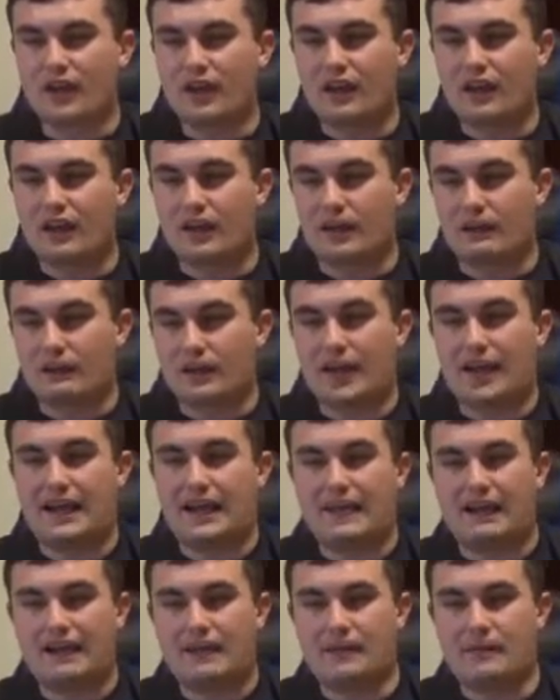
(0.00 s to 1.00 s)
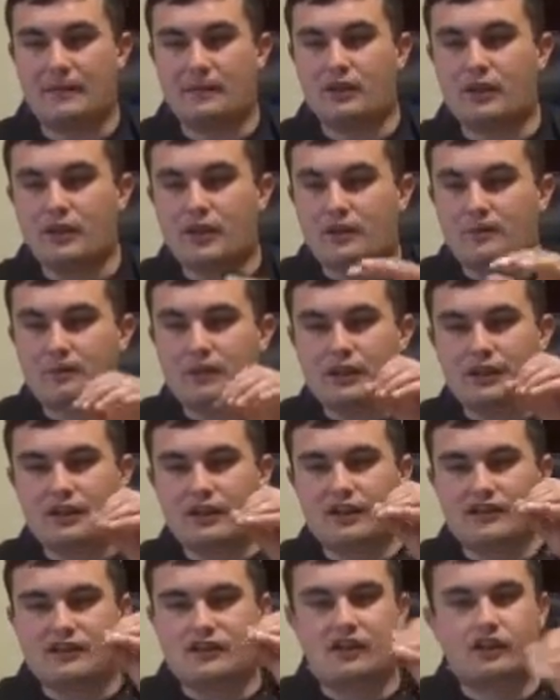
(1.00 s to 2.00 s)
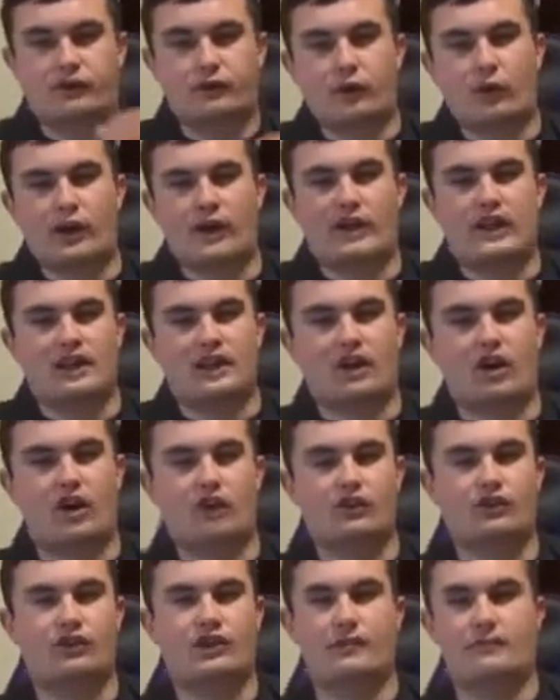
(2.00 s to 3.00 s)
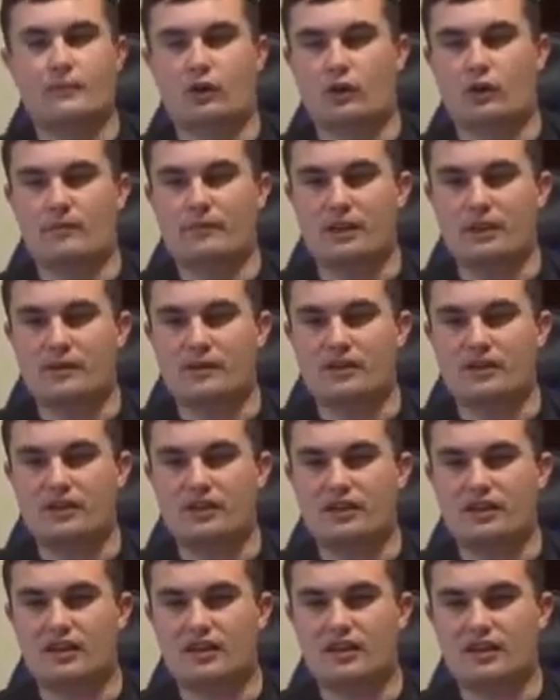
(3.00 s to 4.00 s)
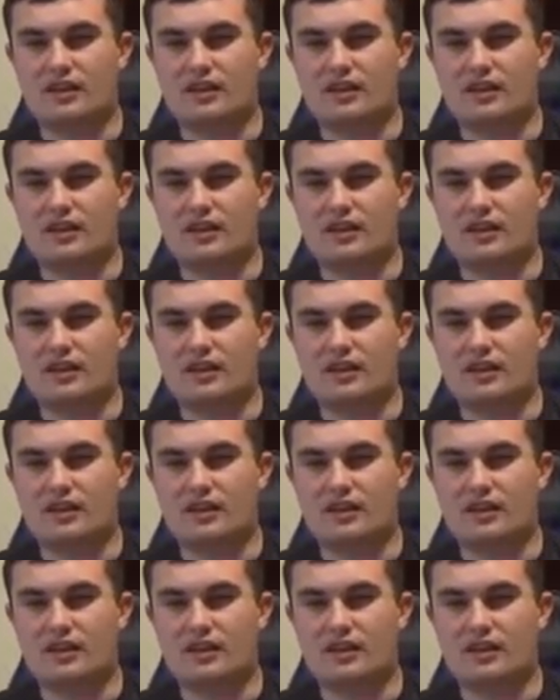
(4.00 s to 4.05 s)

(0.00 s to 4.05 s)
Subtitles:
at him because of what he called them, or maybe